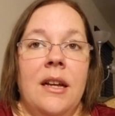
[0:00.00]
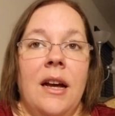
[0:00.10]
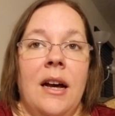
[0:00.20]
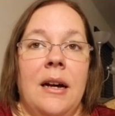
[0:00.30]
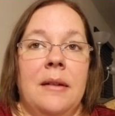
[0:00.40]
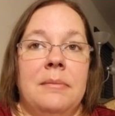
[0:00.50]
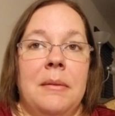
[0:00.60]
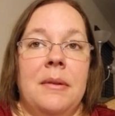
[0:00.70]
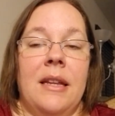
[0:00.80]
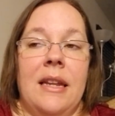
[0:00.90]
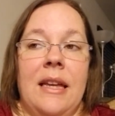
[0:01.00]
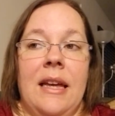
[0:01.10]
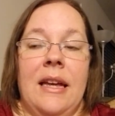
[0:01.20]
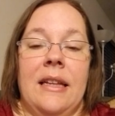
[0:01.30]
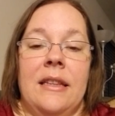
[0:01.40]
I'm gonna
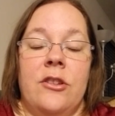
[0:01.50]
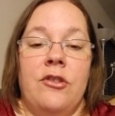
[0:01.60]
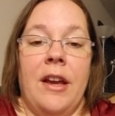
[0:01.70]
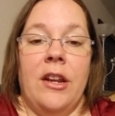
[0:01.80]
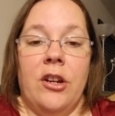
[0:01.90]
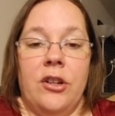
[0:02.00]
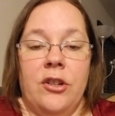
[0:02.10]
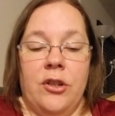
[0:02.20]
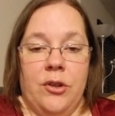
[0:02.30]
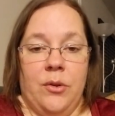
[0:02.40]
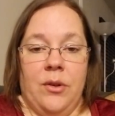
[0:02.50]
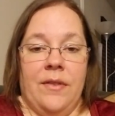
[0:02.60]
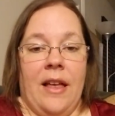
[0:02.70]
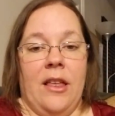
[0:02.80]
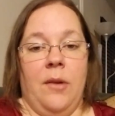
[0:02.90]
get the trainer to
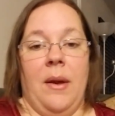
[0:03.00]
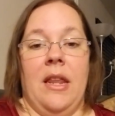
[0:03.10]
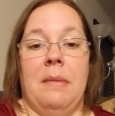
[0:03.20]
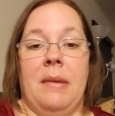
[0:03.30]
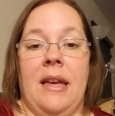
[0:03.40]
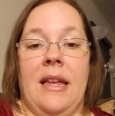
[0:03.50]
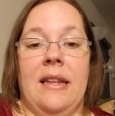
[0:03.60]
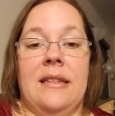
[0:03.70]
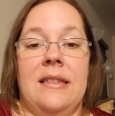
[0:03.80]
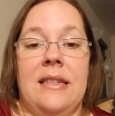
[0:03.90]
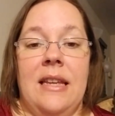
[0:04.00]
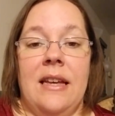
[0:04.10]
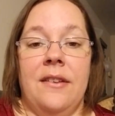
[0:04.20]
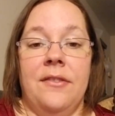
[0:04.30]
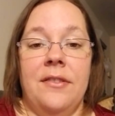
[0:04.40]
evaluate him again and see
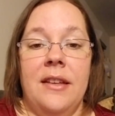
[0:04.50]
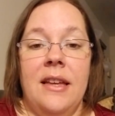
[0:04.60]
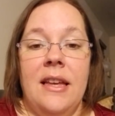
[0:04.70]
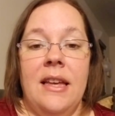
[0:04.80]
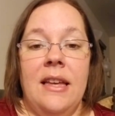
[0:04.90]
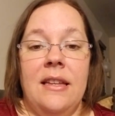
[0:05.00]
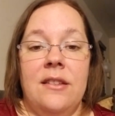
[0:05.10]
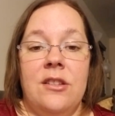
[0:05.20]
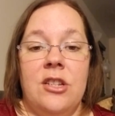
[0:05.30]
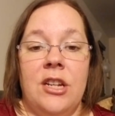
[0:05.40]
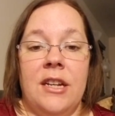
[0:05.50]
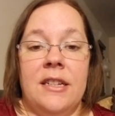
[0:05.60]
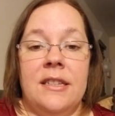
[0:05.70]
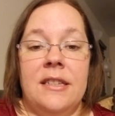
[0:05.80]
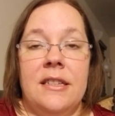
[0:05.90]
if he's
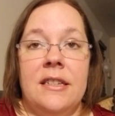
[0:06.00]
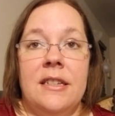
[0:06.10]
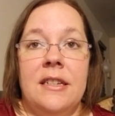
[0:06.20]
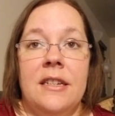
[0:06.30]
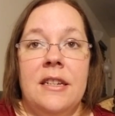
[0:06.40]
just